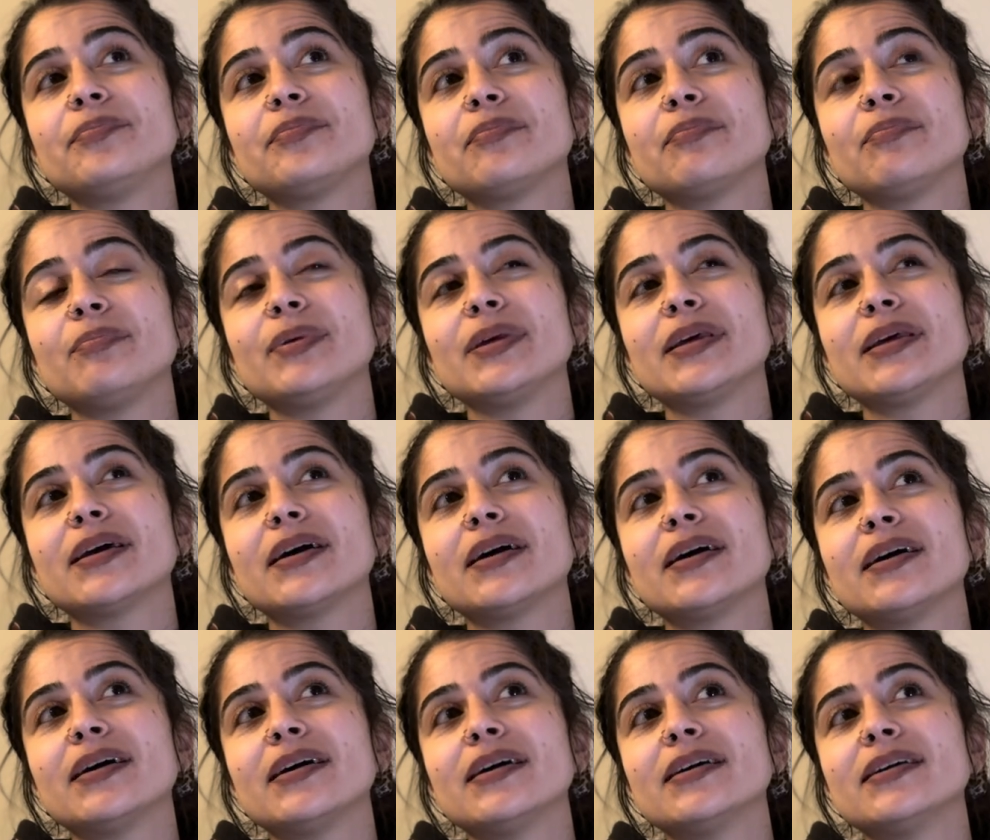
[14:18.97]

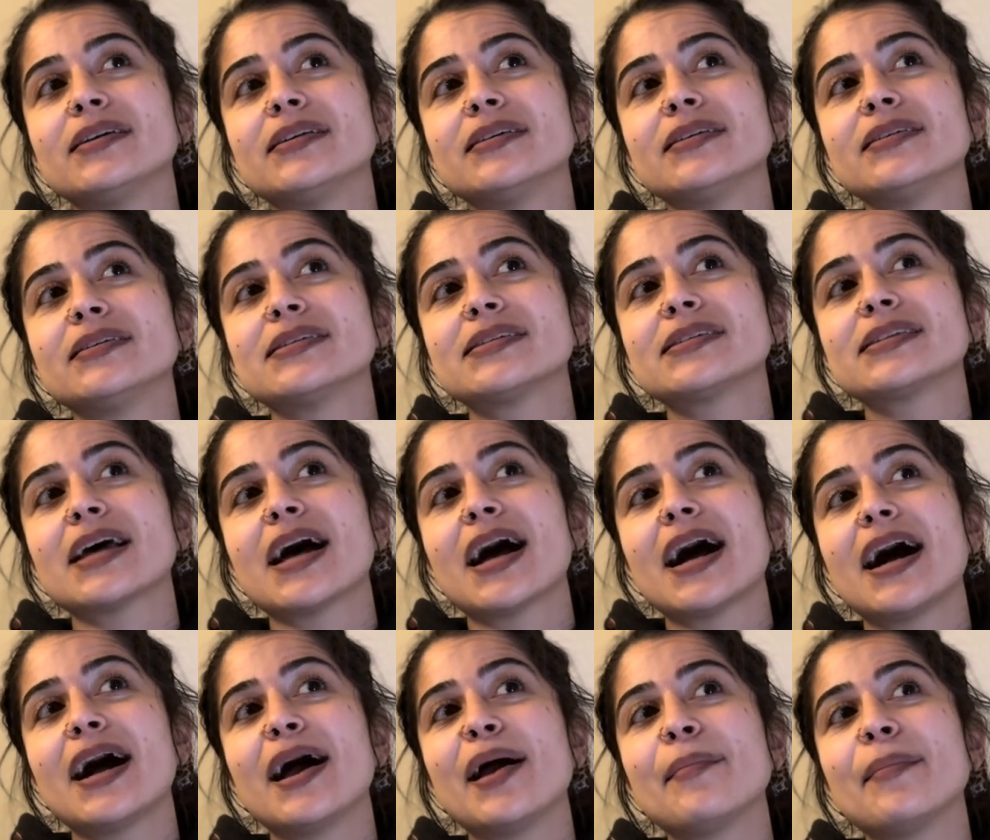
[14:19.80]
Because
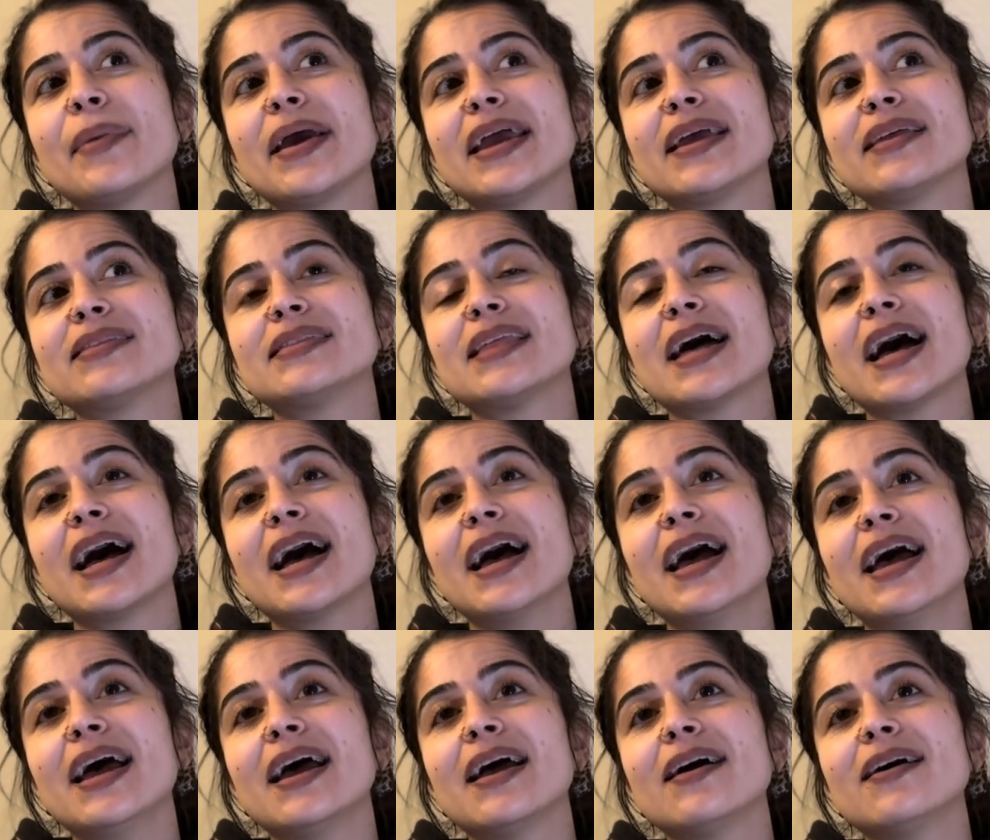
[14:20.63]
I made
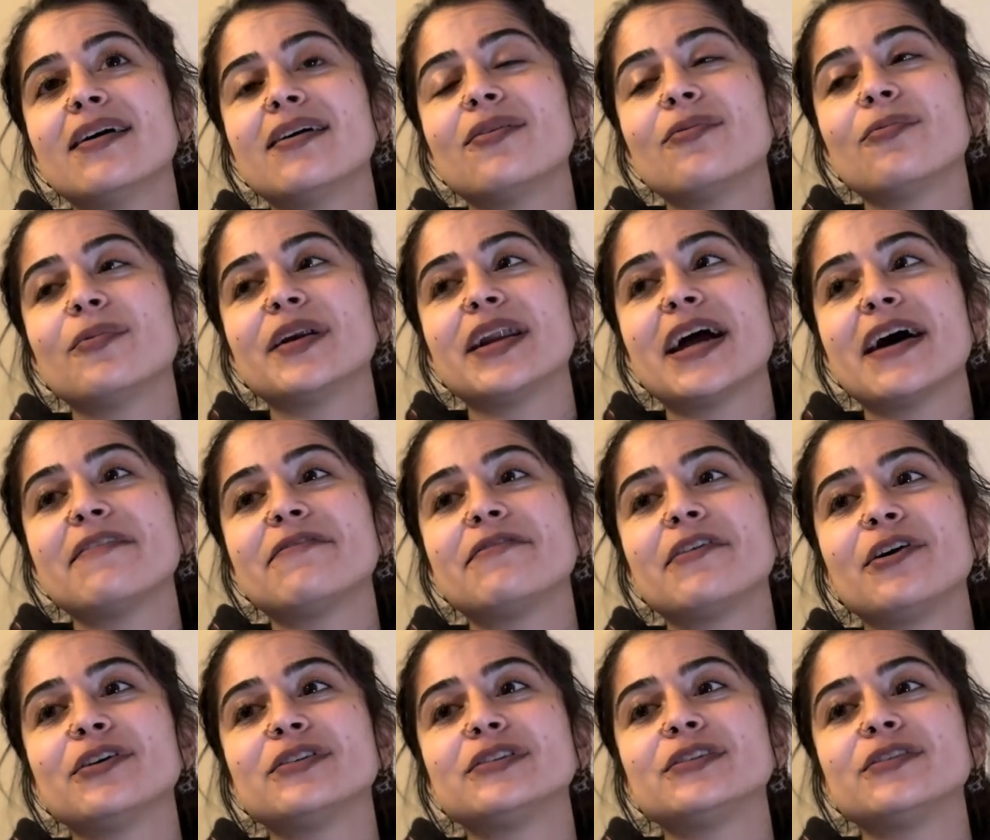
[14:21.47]
that when I
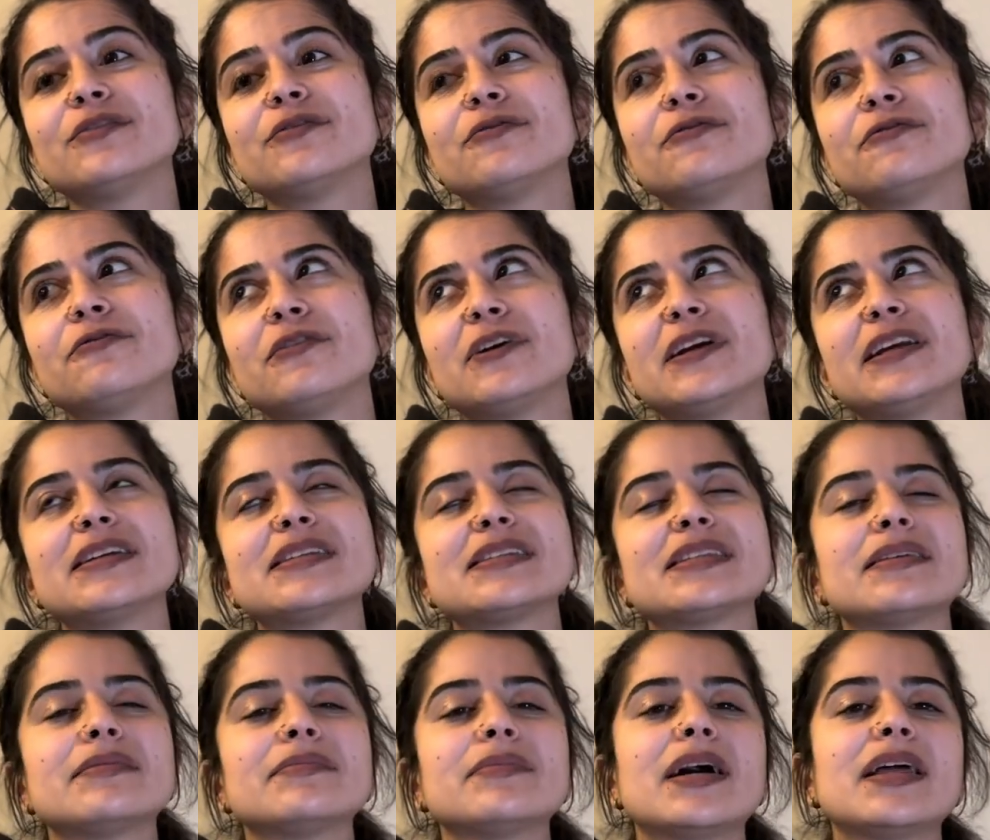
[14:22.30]
felt the
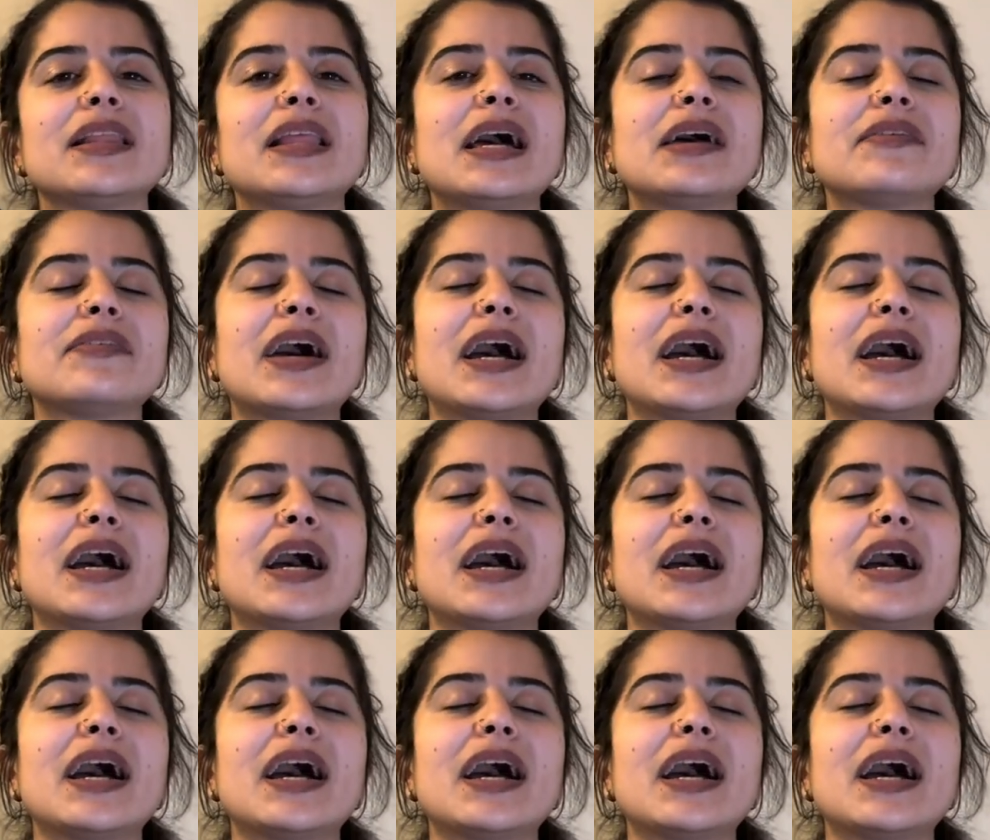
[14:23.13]
freest in my life.